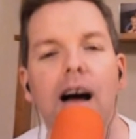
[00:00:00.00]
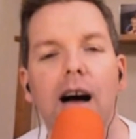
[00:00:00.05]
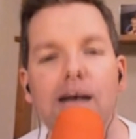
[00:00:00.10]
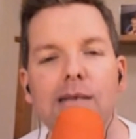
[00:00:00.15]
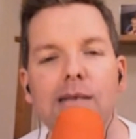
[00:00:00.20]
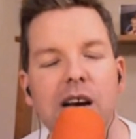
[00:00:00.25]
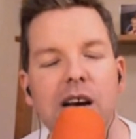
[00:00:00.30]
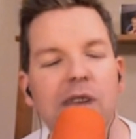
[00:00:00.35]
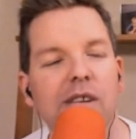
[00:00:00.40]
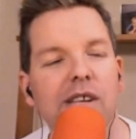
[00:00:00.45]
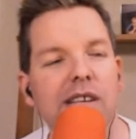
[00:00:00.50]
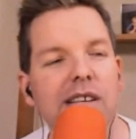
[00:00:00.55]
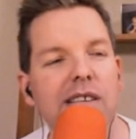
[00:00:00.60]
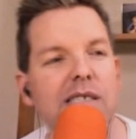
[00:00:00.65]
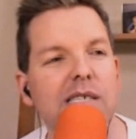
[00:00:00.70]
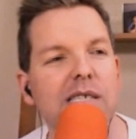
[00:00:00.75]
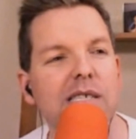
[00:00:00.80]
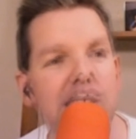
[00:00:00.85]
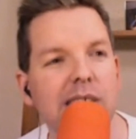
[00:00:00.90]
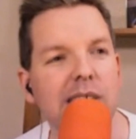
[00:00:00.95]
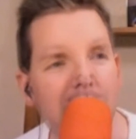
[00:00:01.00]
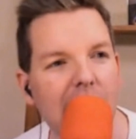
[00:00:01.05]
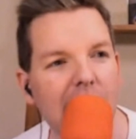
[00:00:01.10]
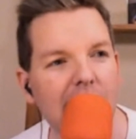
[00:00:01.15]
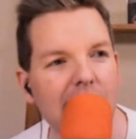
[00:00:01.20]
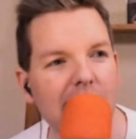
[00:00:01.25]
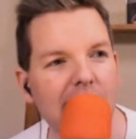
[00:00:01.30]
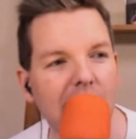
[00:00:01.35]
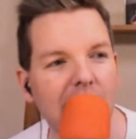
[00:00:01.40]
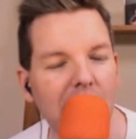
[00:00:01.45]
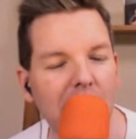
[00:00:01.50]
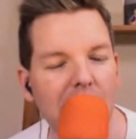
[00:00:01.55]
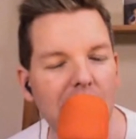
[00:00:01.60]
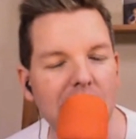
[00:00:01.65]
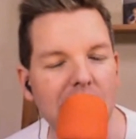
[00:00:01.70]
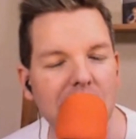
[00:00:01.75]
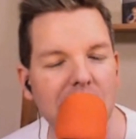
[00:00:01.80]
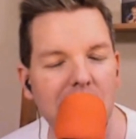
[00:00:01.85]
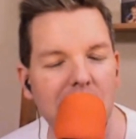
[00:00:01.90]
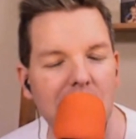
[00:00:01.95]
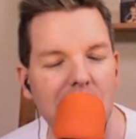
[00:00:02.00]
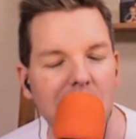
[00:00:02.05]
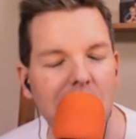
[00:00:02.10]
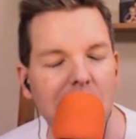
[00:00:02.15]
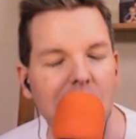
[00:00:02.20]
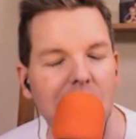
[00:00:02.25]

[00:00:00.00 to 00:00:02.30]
So this slot character